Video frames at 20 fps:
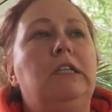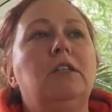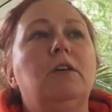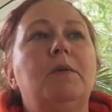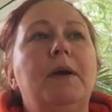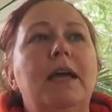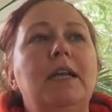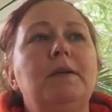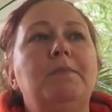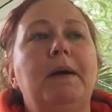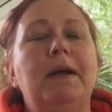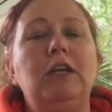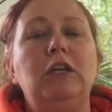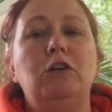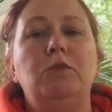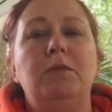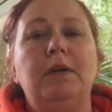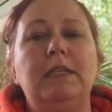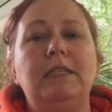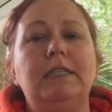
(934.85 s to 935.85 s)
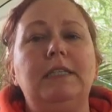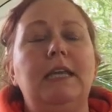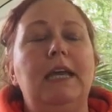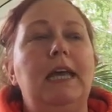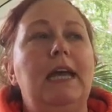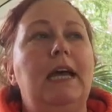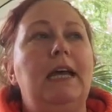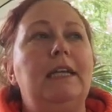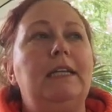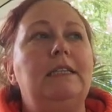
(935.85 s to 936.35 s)
So we had to buy new ones,
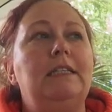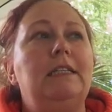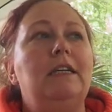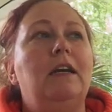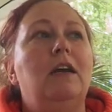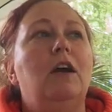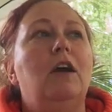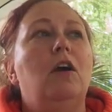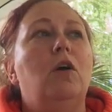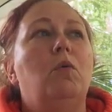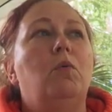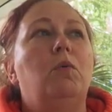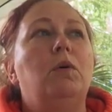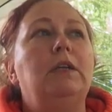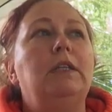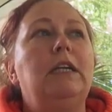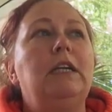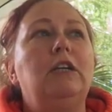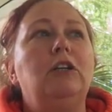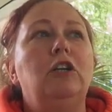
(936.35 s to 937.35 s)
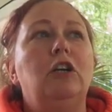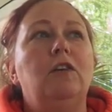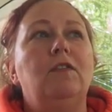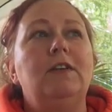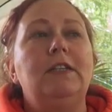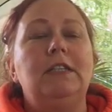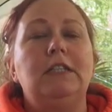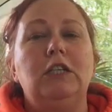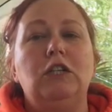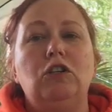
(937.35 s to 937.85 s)
and we're a little
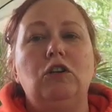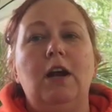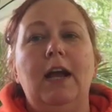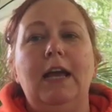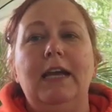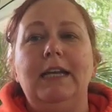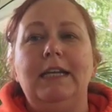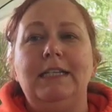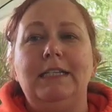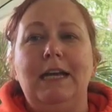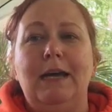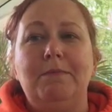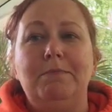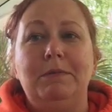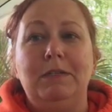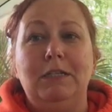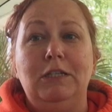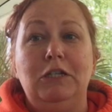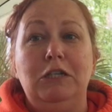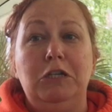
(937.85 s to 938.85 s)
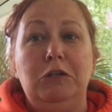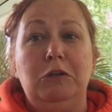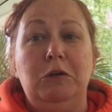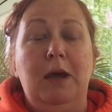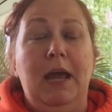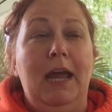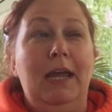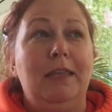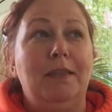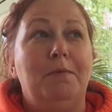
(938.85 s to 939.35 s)
nervous to try and attempt to
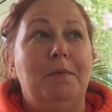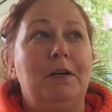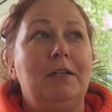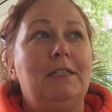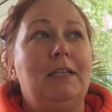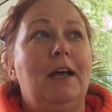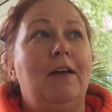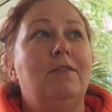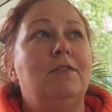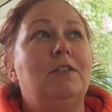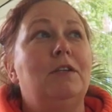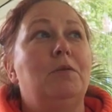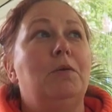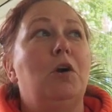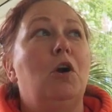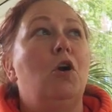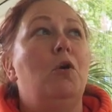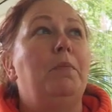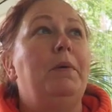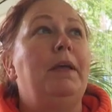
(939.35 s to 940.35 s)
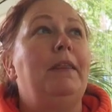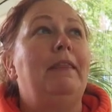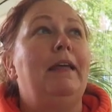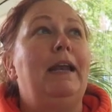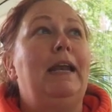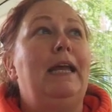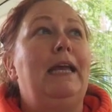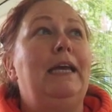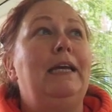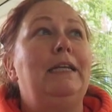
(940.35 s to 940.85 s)
hang them ourselves. So we're hoping that
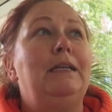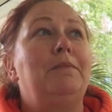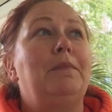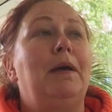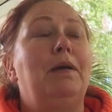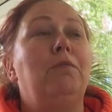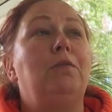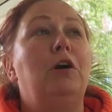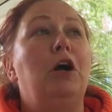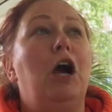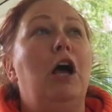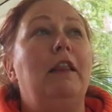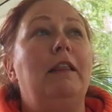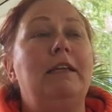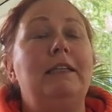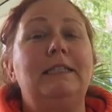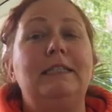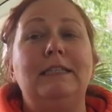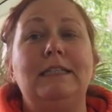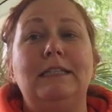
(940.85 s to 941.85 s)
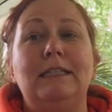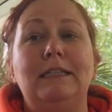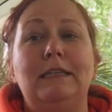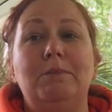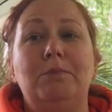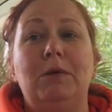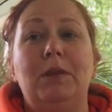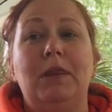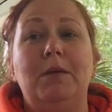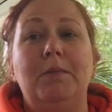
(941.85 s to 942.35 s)
a handyman will call us and
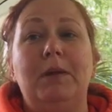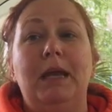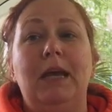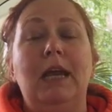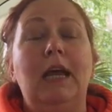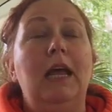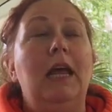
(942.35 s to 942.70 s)
put them in.